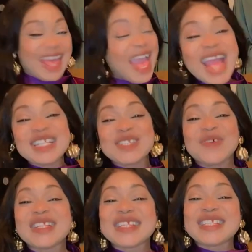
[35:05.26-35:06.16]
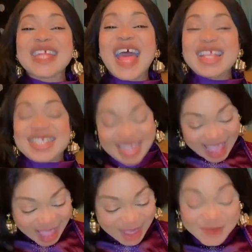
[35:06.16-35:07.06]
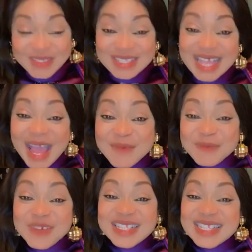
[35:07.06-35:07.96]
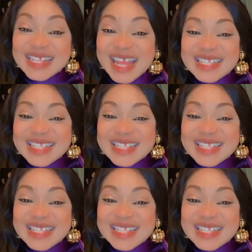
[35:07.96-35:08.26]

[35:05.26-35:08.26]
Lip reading: Thanks for the stars. Amuda, pretty